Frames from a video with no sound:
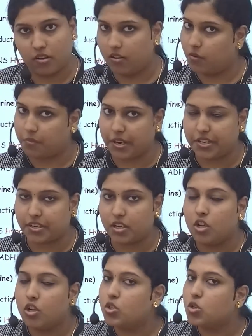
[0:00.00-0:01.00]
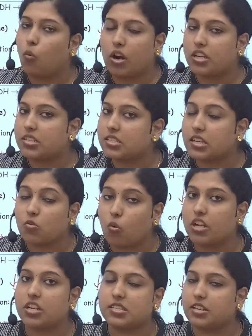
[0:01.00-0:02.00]
right? So what is
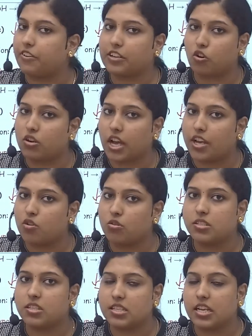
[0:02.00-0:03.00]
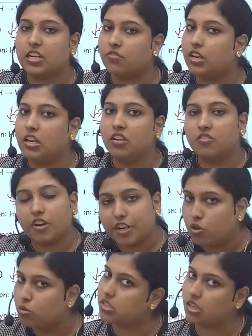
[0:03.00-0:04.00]
its effect on diuresis? It will
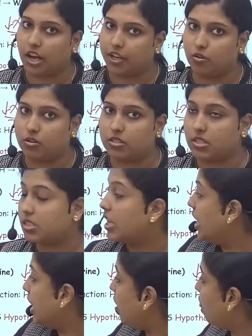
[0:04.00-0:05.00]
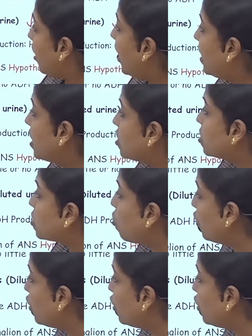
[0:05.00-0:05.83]
reduce the diuresis. If ADH is going to